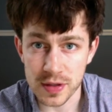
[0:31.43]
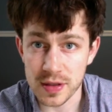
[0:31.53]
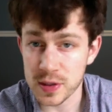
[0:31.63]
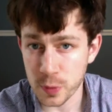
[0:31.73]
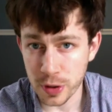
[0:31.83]

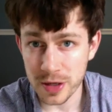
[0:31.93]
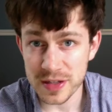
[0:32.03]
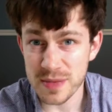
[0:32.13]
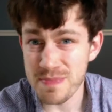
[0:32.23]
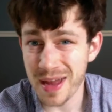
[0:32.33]
these words
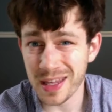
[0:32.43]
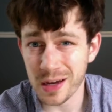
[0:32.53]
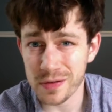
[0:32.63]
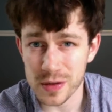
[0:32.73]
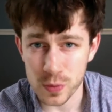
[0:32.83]
and many
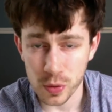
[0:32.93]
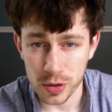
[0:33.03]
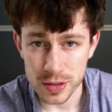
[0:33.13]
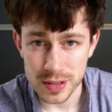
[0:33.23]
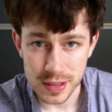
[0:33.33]
of his
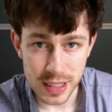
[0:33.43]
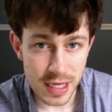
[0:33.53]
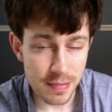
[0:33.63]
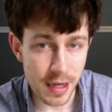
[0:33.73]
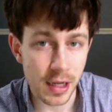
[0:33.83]
words that he
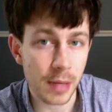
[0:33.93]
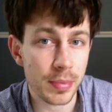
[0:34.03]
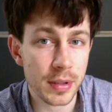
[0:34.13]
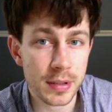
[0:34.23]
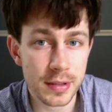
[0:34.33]
made up
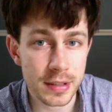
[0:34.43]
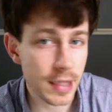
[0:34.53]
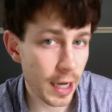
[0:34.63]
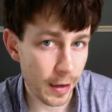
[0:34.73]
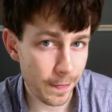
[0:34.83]

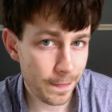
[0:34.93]
today.